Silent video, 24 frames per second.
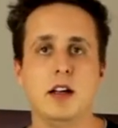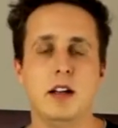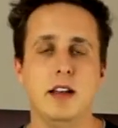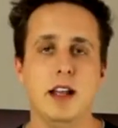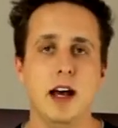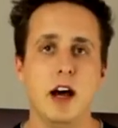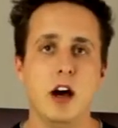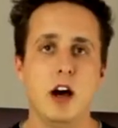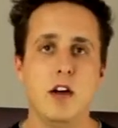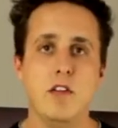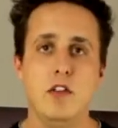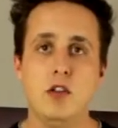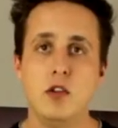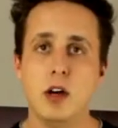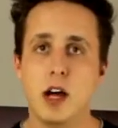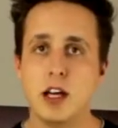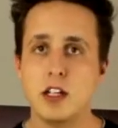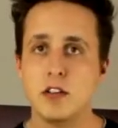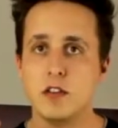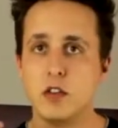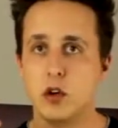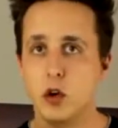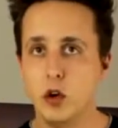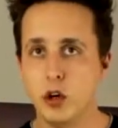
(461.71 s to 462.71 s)
Now, if you
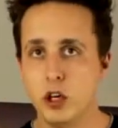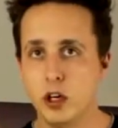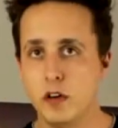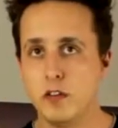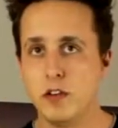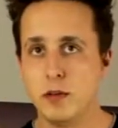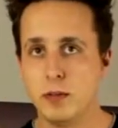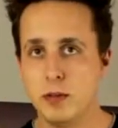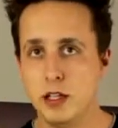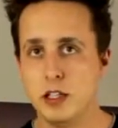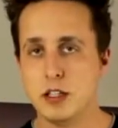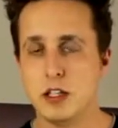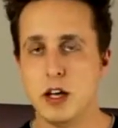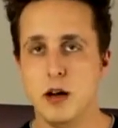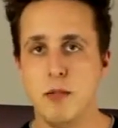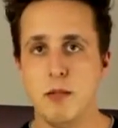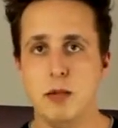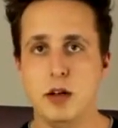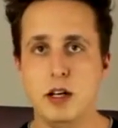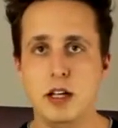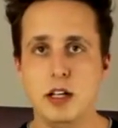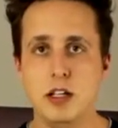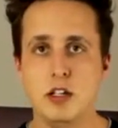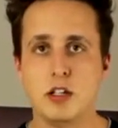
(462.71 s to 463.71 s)
guys have ordered from these
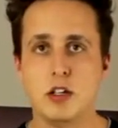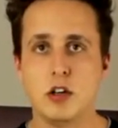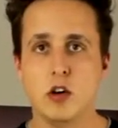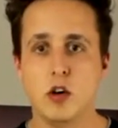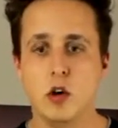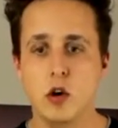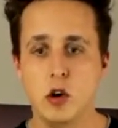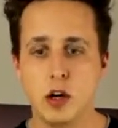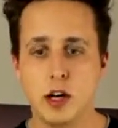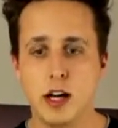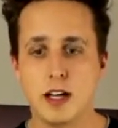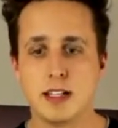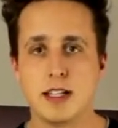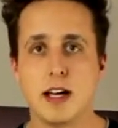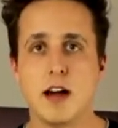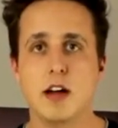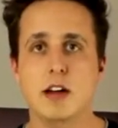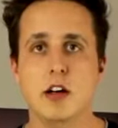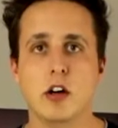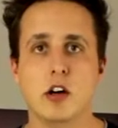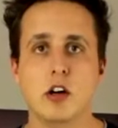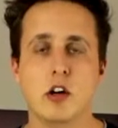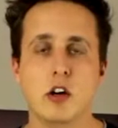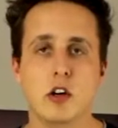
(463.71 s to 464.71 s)
companies or
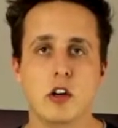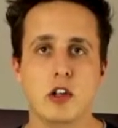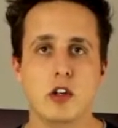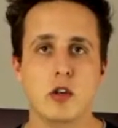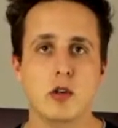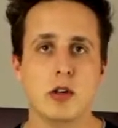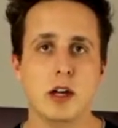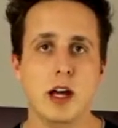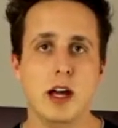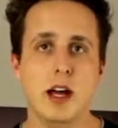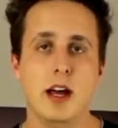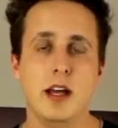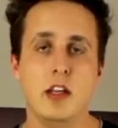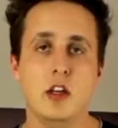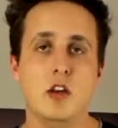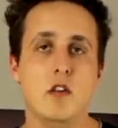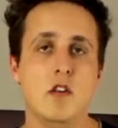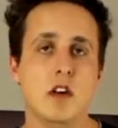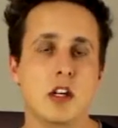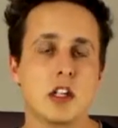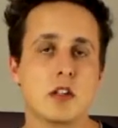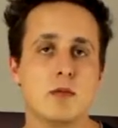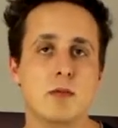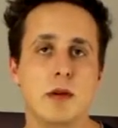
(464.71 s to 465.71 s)
casari.co.uk and
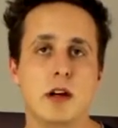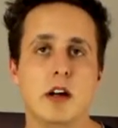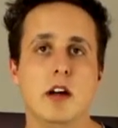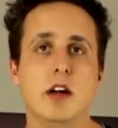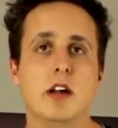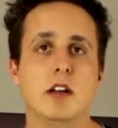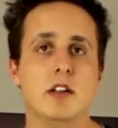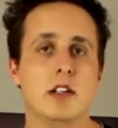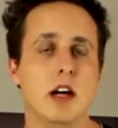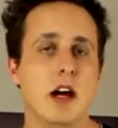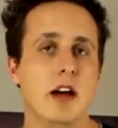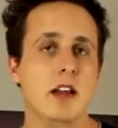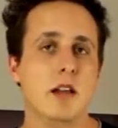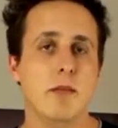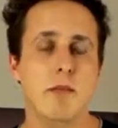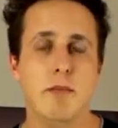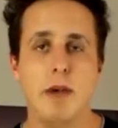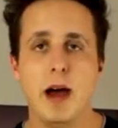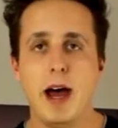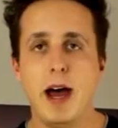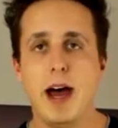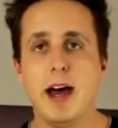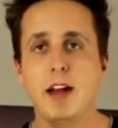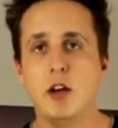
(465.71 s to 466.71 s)
you've experienced either
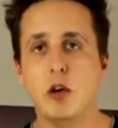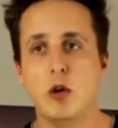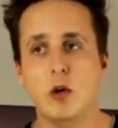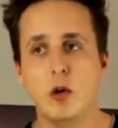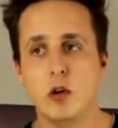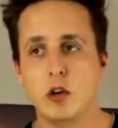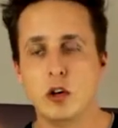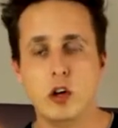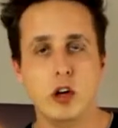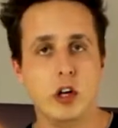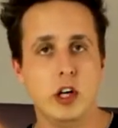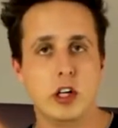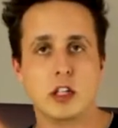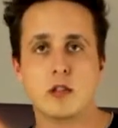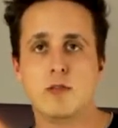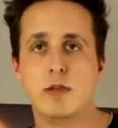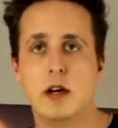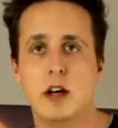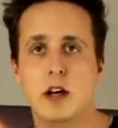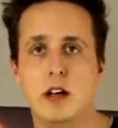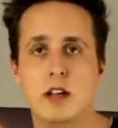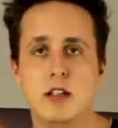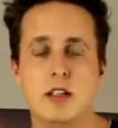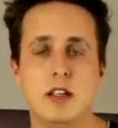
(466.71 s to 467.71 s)
bad or good
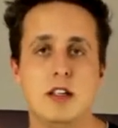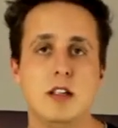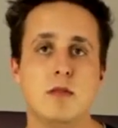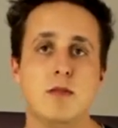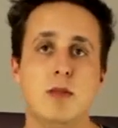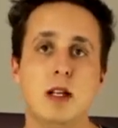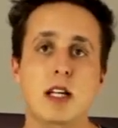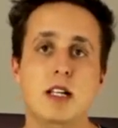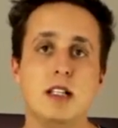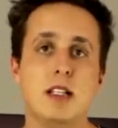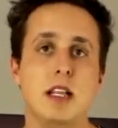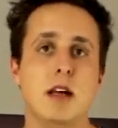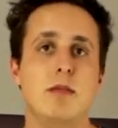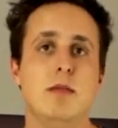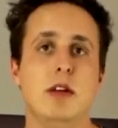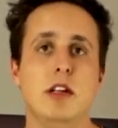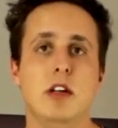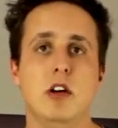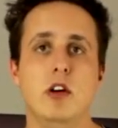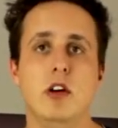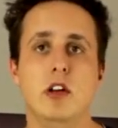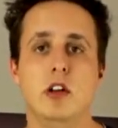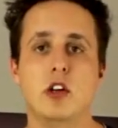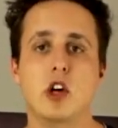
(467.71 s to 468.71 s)
experiences, please let me
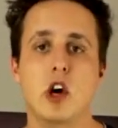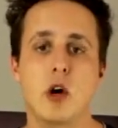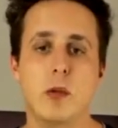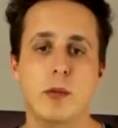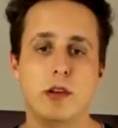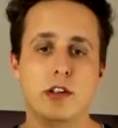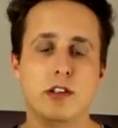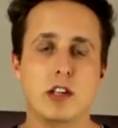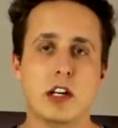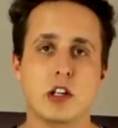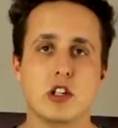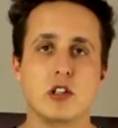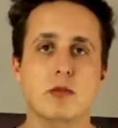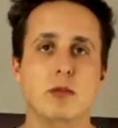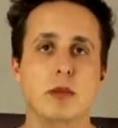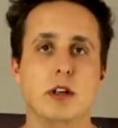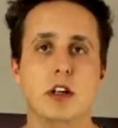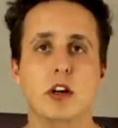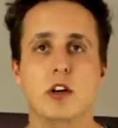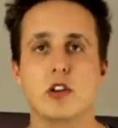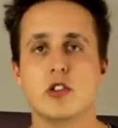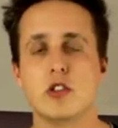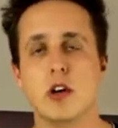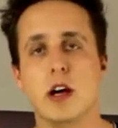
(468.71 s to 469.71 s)
know in the comment section
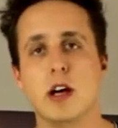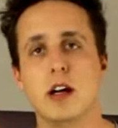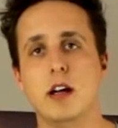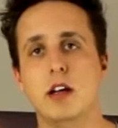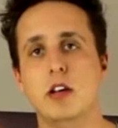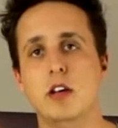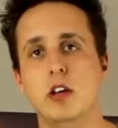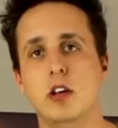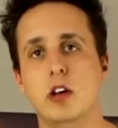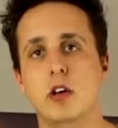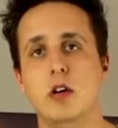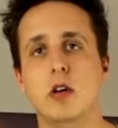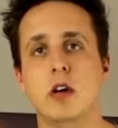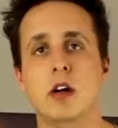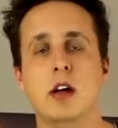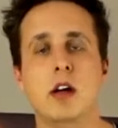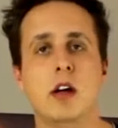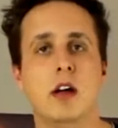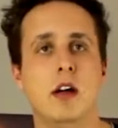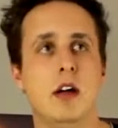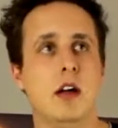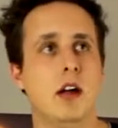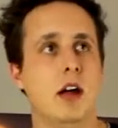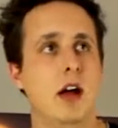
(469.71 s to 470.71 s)
below so I can know
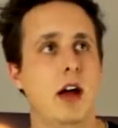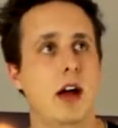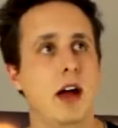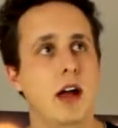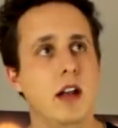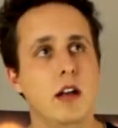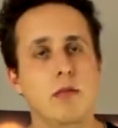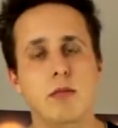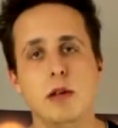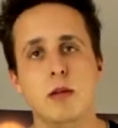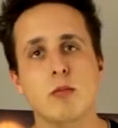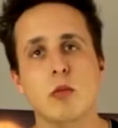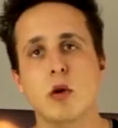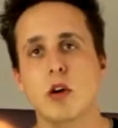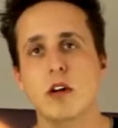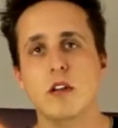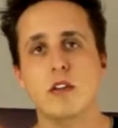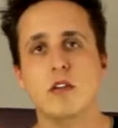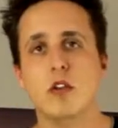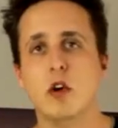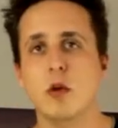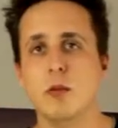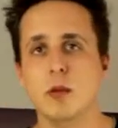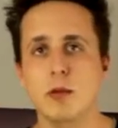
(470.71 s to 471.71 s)
and be more
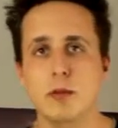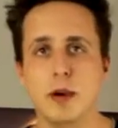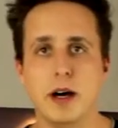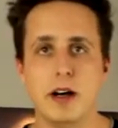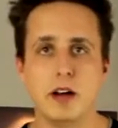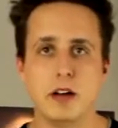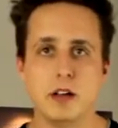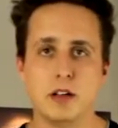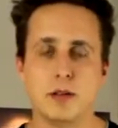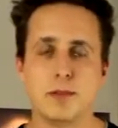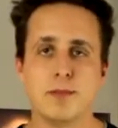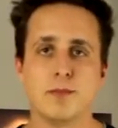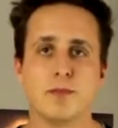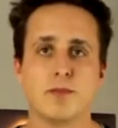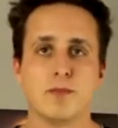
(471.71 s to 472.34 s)
informed about it.